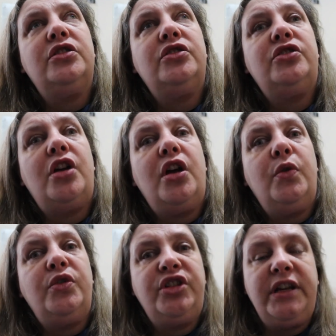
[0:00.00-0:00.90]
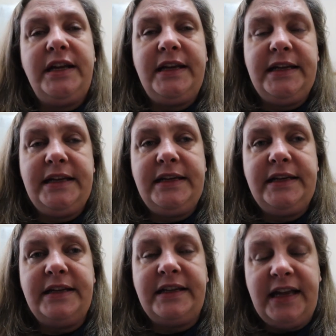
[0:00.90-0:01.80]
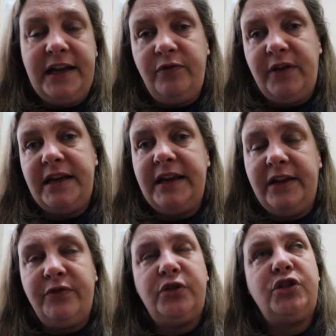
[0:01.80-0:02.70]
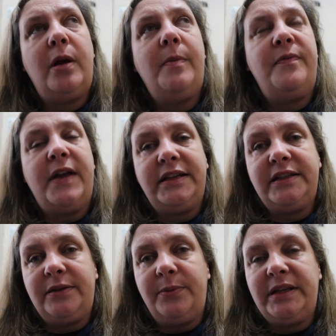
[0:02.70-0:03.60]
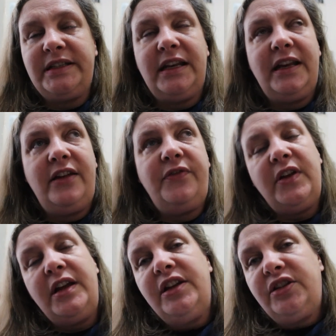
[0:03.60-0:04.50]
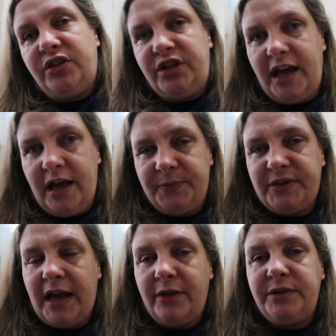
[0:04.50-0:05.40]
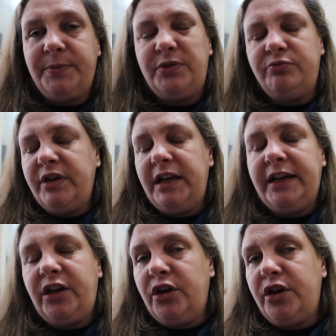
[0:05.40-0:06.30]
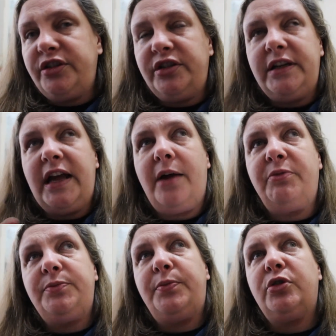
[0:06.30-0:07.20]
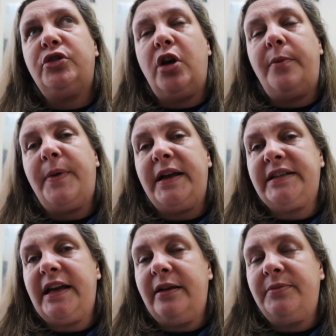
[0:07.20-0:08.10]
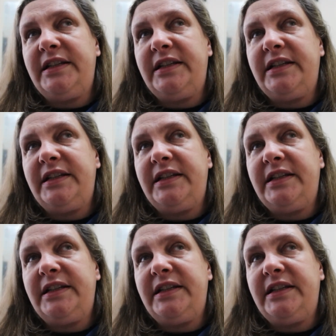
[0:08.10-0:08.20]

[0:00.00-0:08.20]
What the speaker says: So they take her in, they give her a job, find her somewhere to live, so she helps out. She's really good. She helps the bookshop by setting up